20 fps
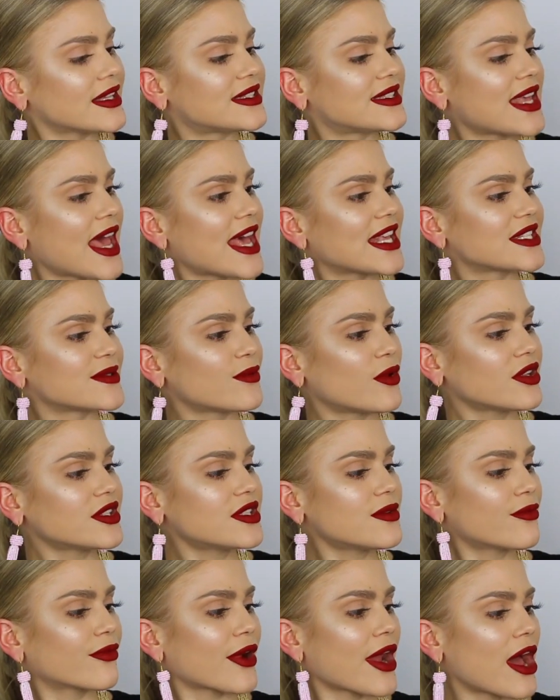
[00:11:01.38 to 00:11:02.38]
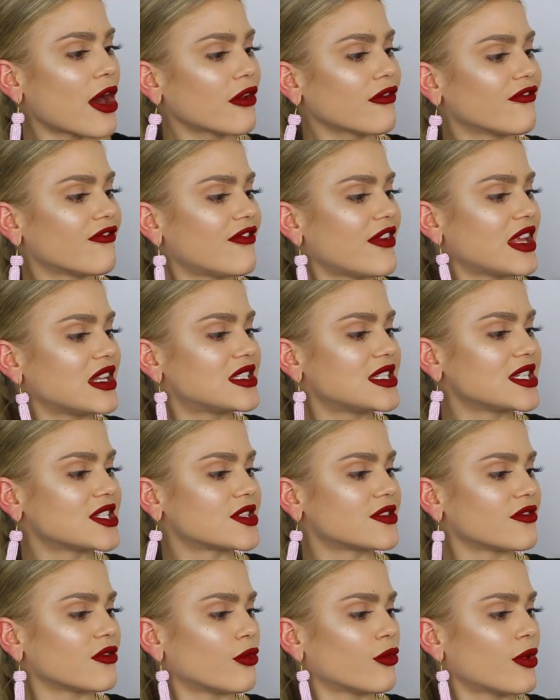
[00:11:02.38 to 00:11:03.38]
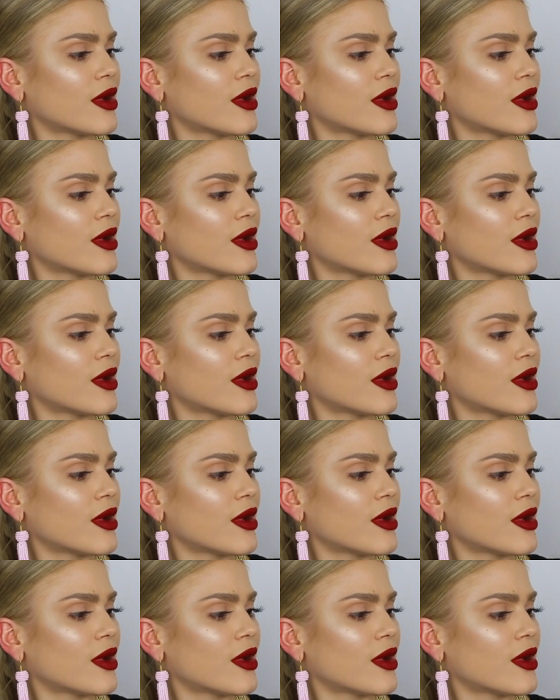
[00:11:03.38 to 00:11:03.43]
It says Molton Brown Vintage